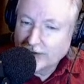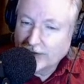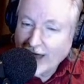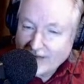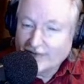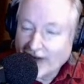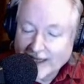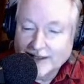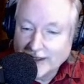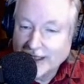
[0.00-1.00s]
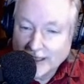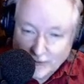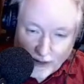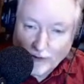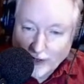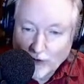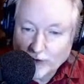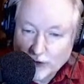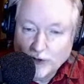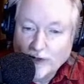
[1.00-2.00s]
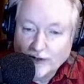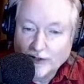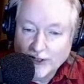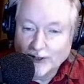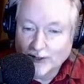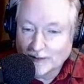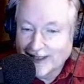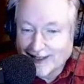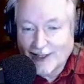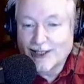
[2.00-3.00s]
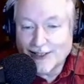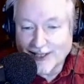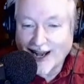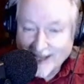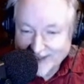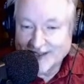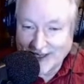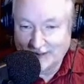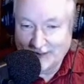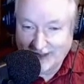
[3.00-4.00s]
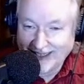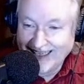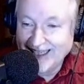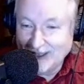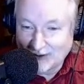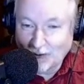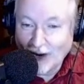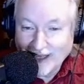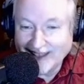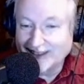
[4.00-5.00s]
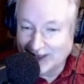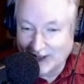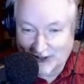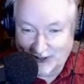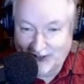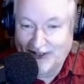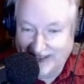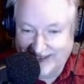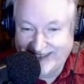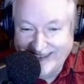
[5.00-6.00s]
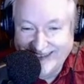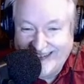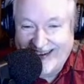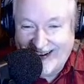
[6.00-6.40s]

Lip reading: That vaccine has been around over 200 years. I mean, this concept is well understood. You